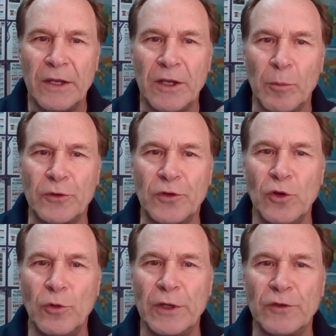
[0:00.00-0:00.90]
number
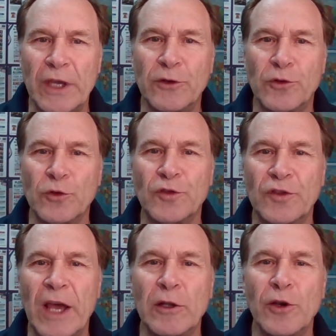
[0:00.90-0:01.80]
two is
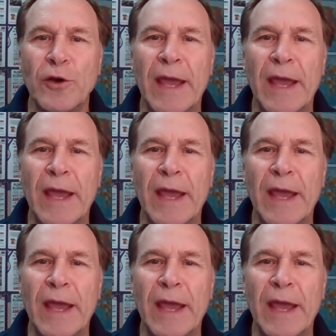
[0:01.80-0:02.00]
Interstellar,